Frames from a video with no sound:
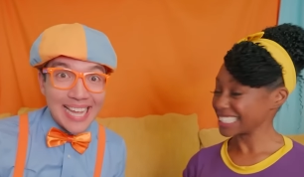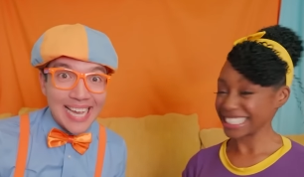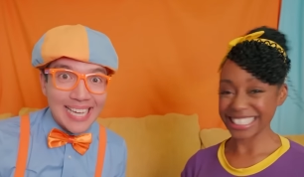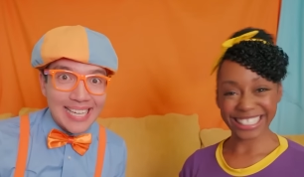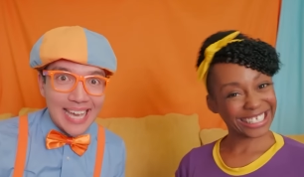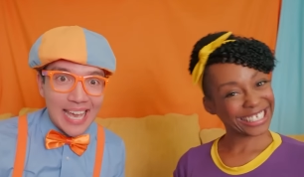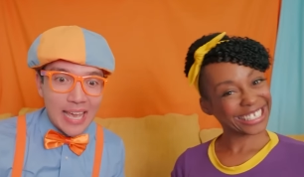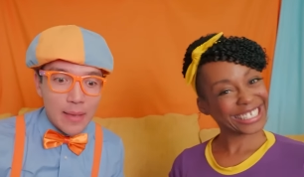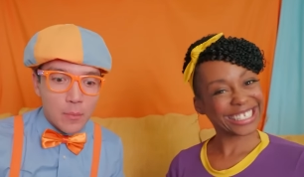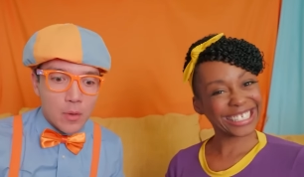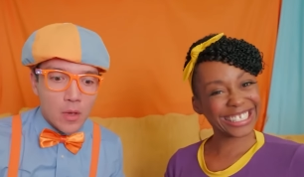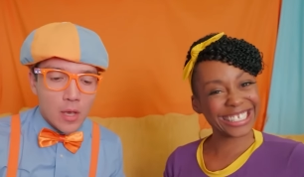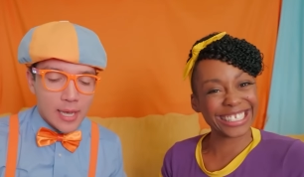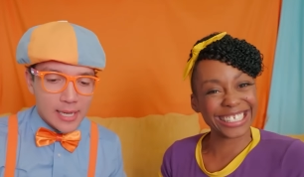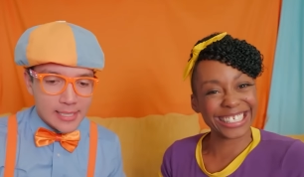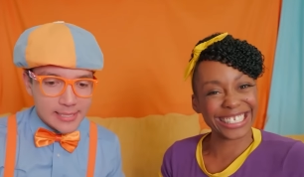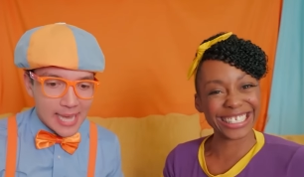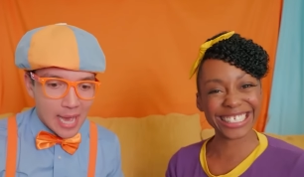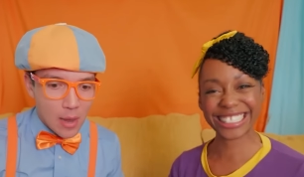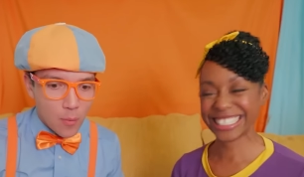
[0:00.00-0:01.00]
Speaker 1: that game. Is
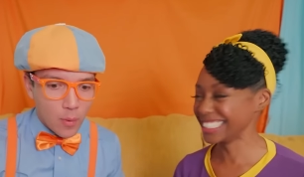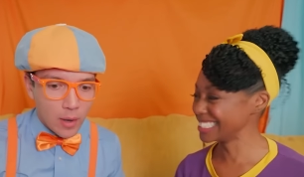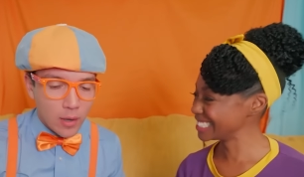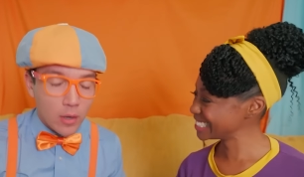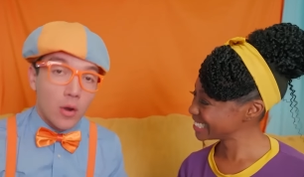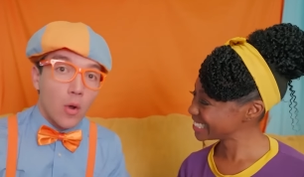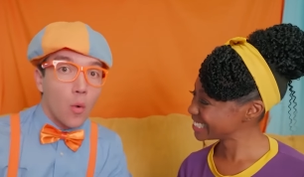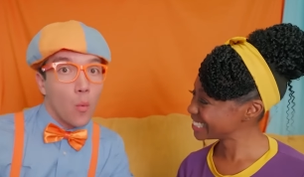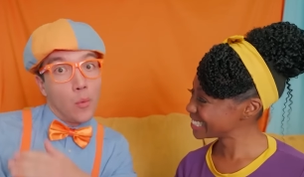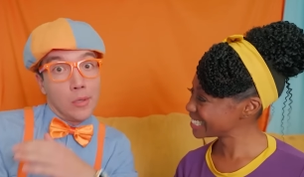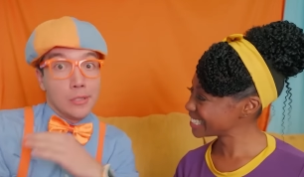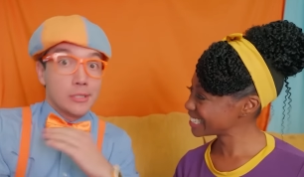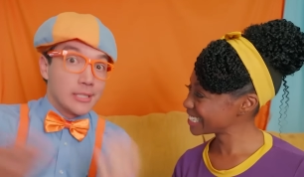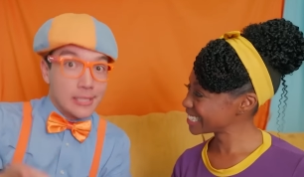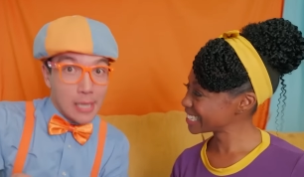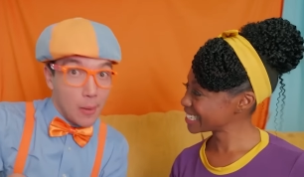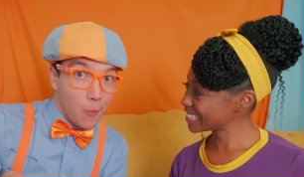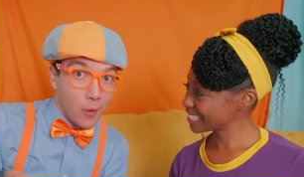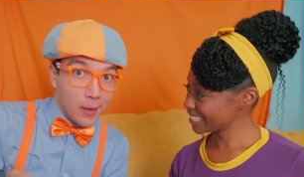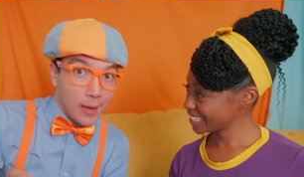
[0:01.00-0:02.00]
that where
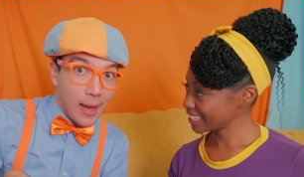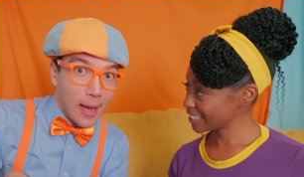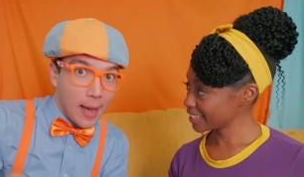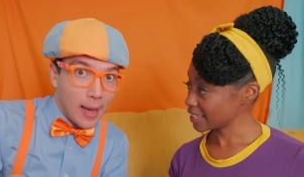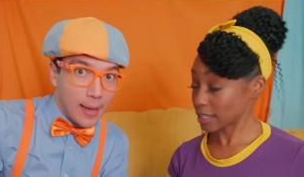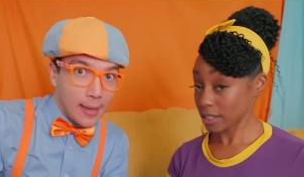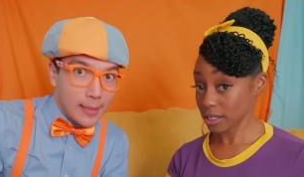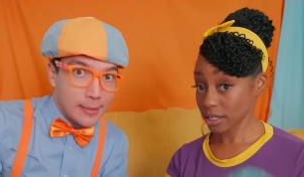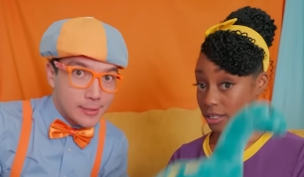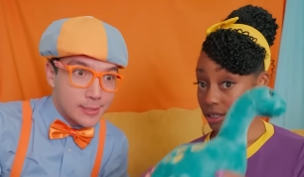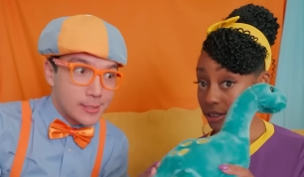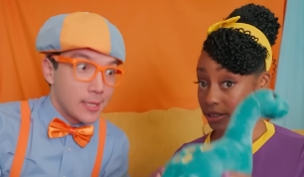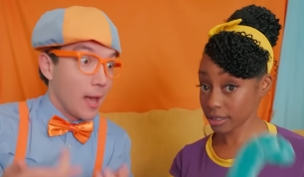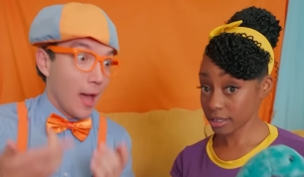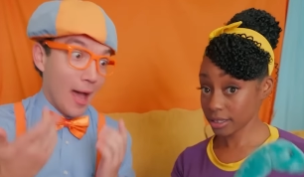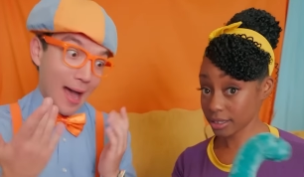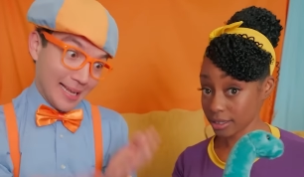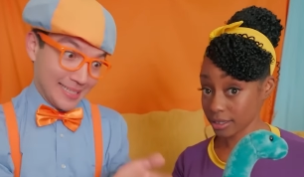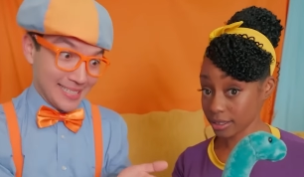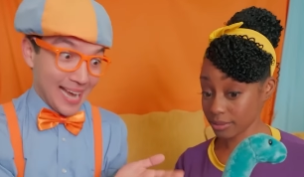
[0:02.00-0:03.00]
someone hides
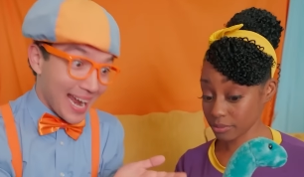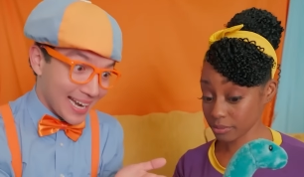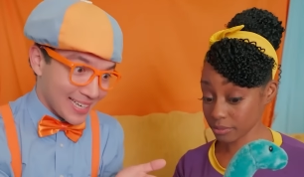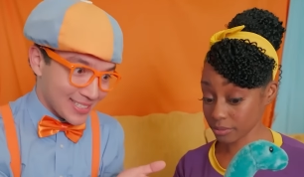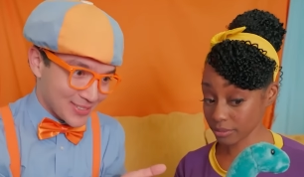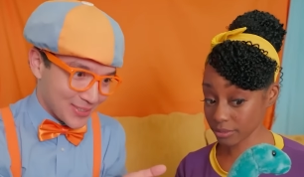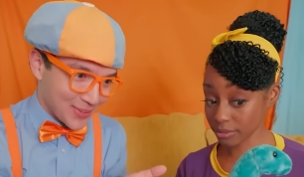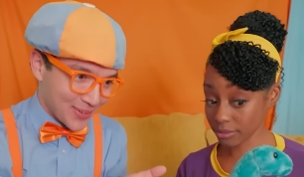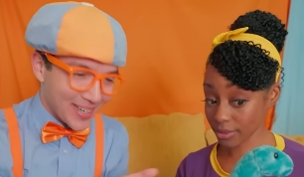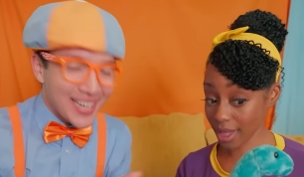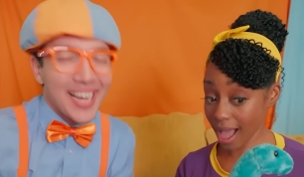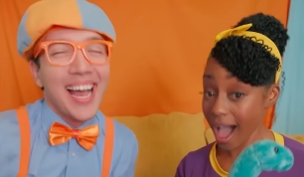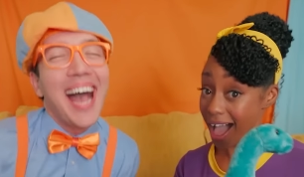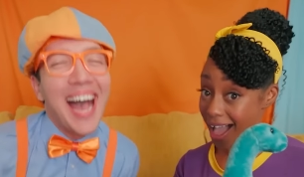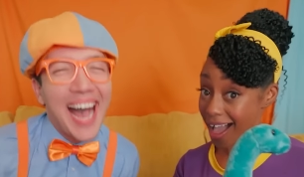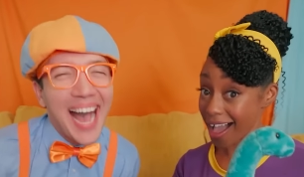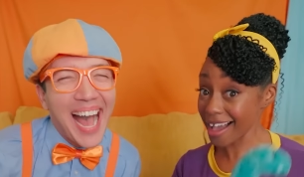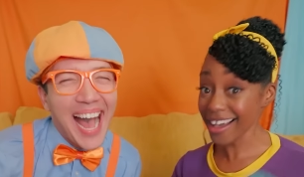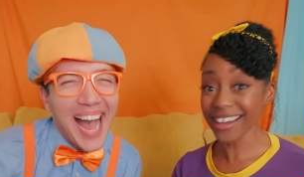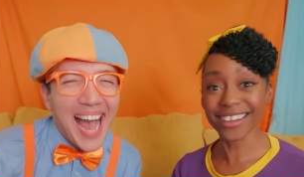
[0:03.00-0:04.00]
a dinosaur,
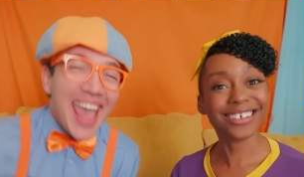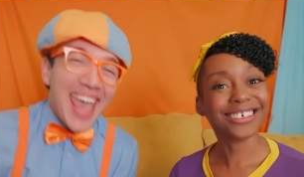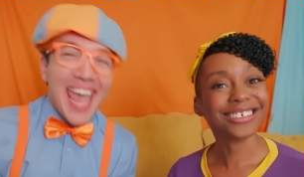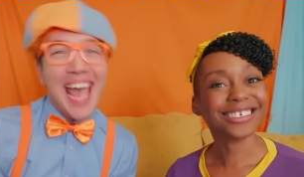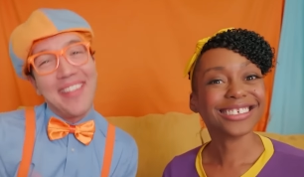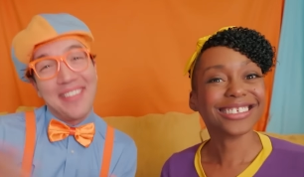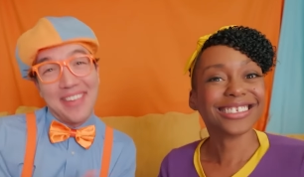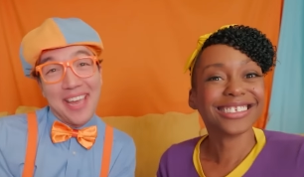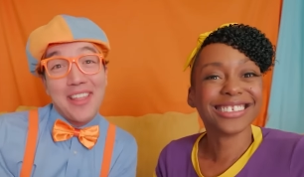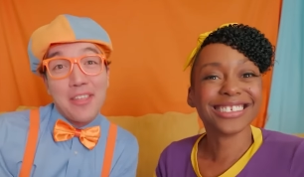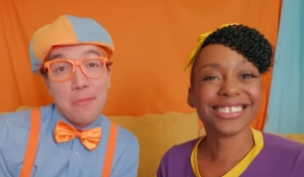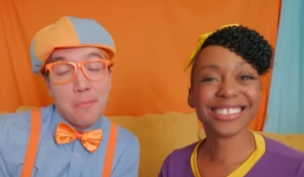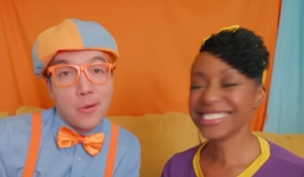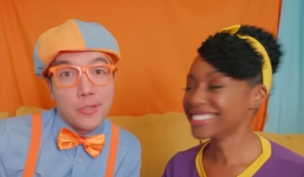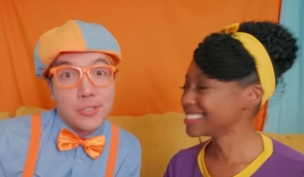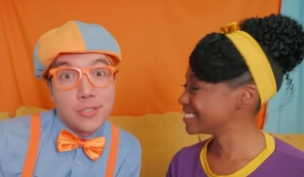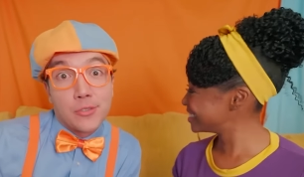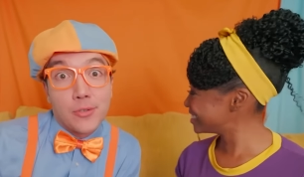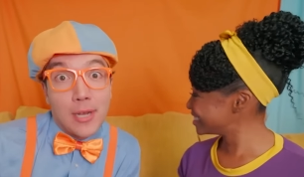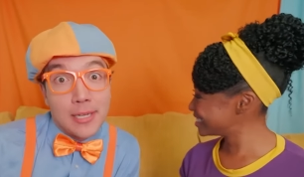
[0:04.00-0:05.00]
uh-huh. and the other
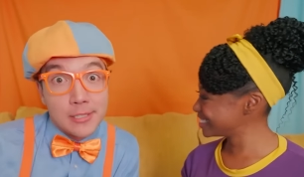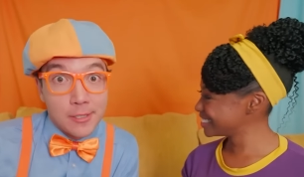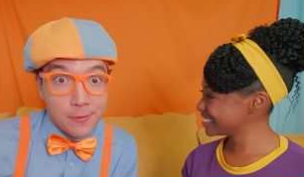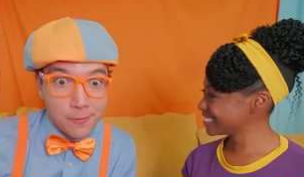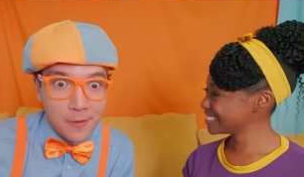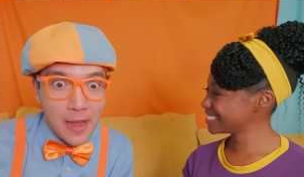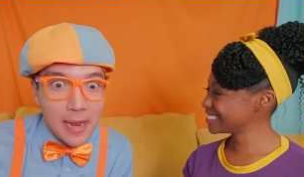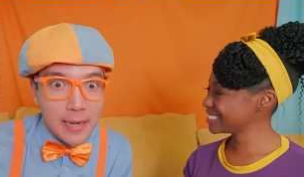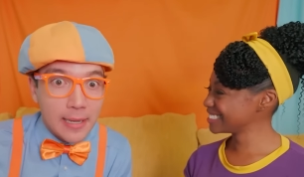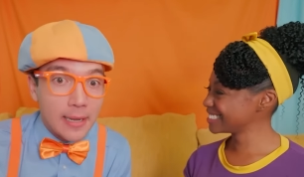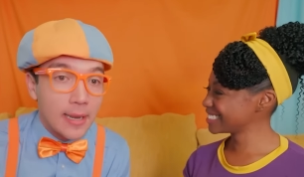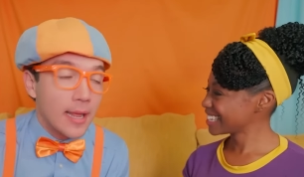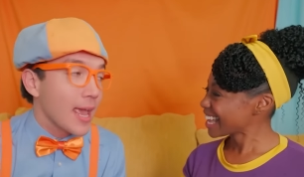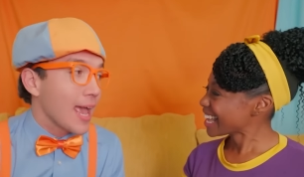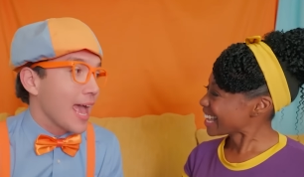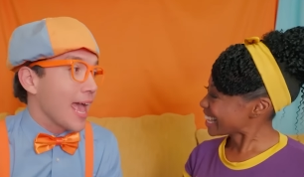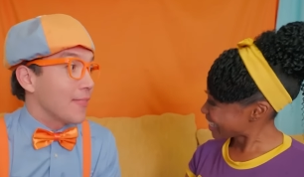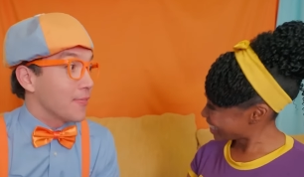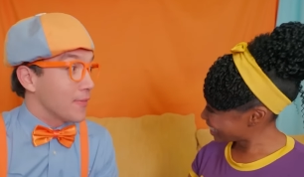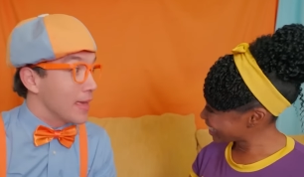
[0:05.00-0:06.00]
person tries to find it,
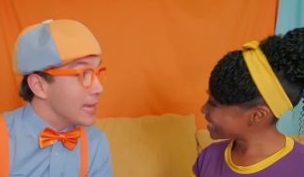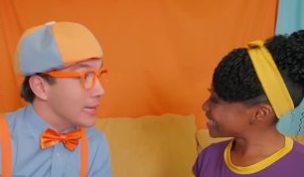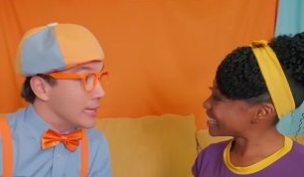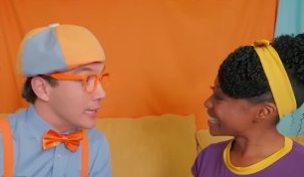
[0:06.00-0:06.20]
and they